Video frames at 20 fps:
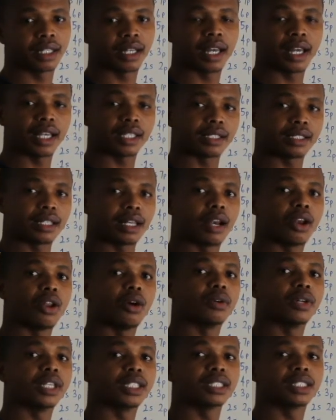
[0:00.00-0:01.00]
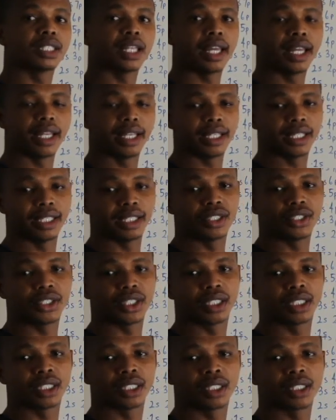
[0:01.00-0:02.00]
has the lowest energy